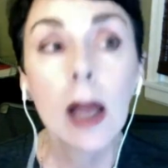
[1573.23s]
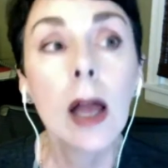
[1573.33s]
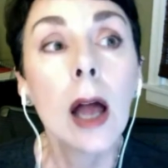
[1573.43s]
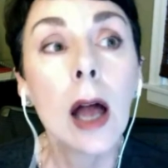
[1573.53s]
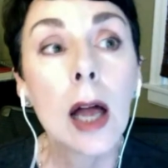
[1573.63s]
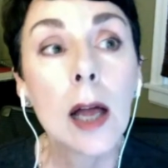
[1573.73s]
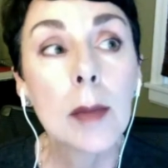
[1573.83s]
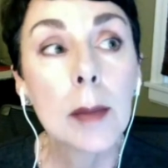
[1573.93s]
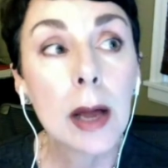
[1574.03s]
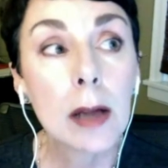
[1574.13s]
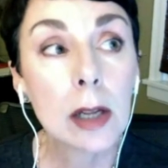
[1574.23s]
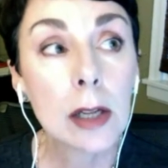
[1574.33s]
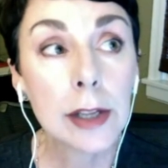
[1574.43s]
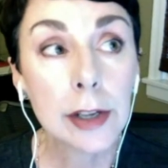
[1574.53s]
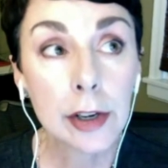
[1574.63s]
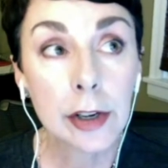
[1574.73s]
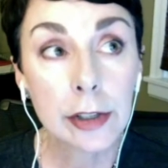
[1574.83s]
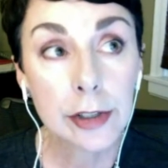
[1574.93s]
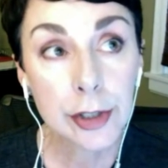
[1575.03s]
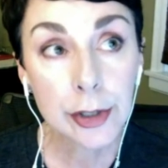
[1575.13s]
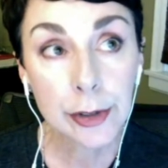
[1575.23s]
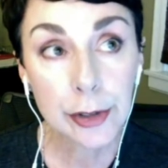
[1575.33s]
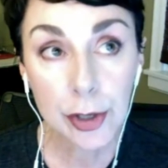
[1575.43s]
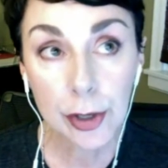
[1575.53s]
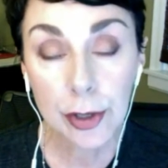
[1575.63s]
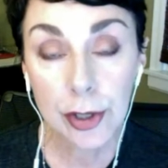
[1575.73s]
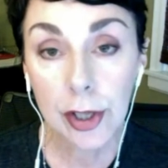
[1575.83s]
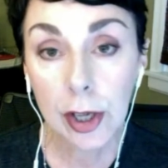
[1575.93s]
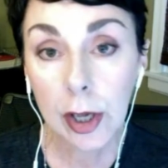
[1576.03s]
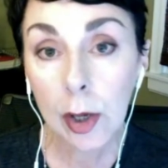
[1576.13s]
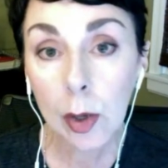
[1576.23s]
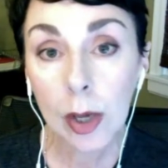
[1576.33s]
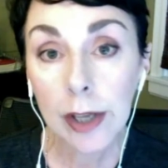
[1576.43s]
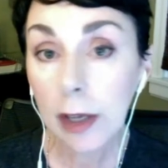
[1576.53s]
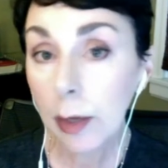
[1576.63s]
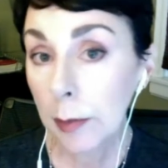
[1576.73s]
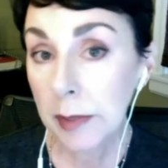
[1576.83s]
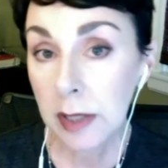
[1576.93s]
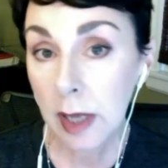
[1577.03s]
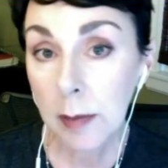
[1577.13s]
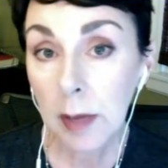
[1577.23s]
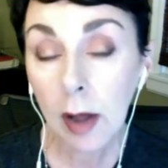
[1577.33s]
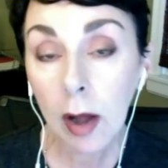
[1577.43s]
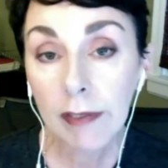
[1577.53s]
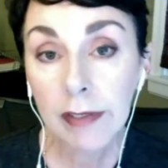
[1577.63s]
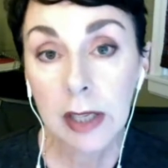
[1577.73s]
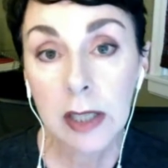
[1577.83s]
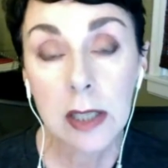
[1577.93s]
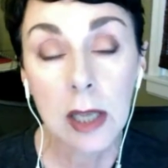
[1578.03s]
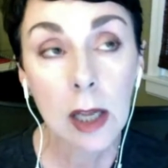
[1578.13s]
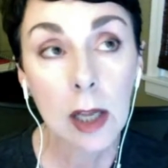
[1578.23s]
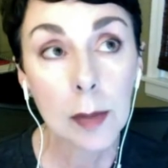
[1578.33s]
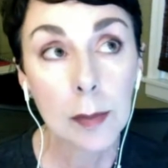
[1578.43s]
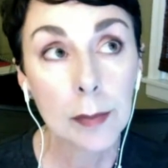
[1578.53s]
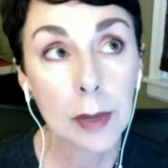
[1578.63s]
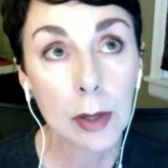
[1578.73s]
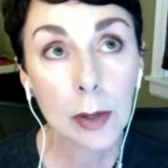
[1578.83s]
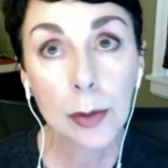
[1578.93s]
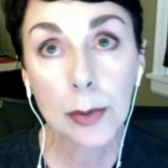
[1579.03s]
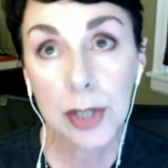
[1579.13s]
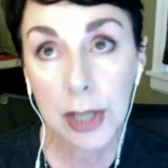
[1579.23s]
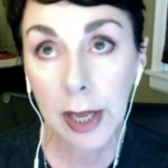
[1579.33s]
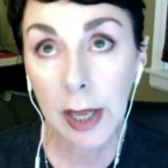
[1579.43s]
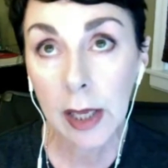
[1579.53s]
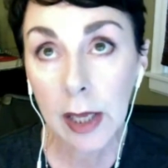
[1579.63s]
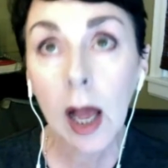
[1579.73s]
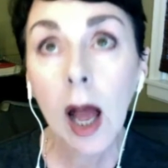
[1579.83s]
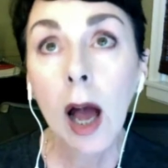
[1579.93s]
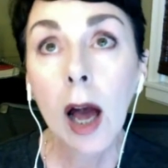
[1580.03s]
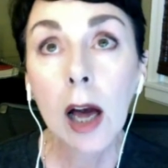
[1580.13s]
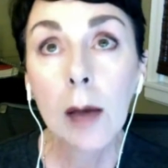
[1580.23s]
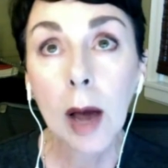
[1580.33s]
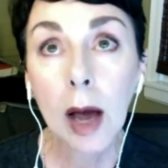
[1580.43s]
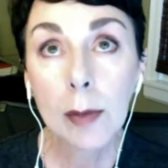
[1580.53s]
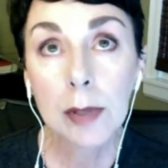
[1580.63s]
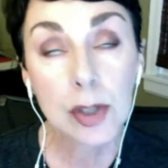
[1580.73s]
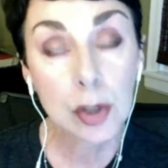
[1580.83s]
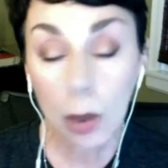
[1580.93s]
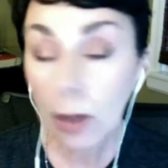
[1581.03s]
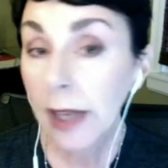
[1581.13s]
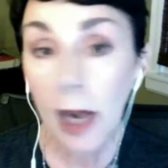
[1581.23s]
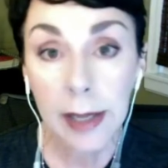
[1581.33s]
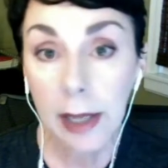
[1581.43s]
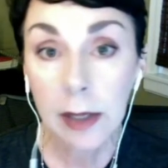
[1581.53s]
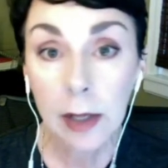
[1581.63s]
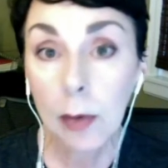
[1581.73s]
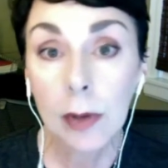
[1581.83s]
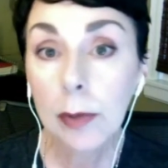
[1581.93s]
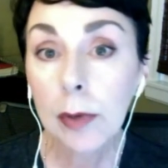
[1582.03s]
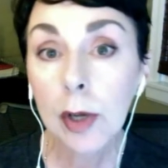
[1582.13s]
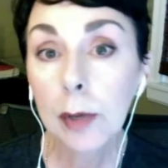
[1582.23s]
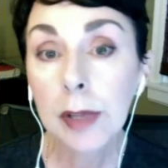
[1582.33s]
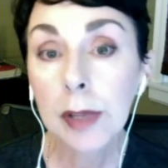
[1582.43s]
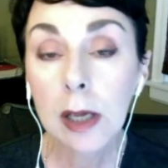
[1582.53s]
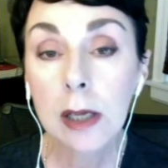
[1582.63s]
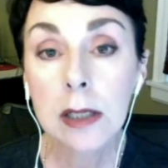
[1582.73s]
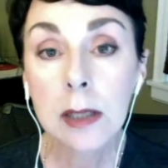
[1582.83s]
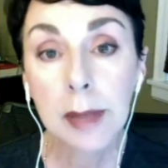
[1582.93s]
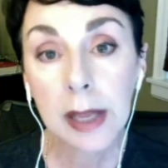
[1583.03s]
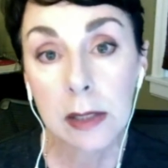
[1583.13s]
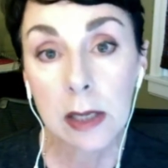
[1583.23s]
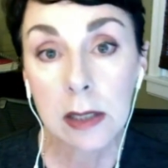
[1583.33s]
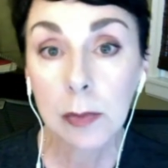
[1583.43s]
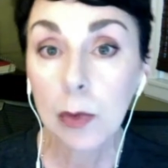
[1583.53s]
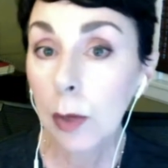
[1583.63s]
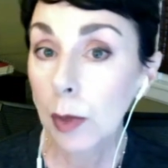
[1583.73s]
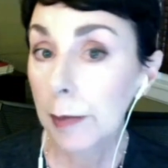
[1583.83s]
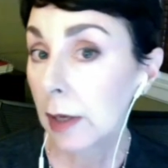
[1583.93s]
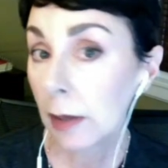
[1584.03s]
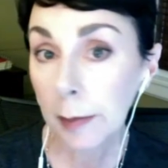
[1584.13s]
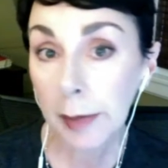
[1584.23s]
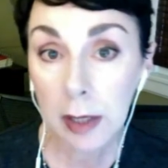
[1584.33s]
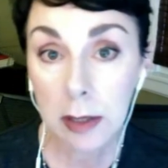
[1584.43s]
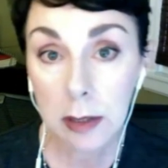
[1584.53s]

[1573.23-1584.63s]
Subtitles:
About a year or 2 years ago, a young woman said in my office, who said, "I was told that I can't go on the road because the band doesn't want women on the bus."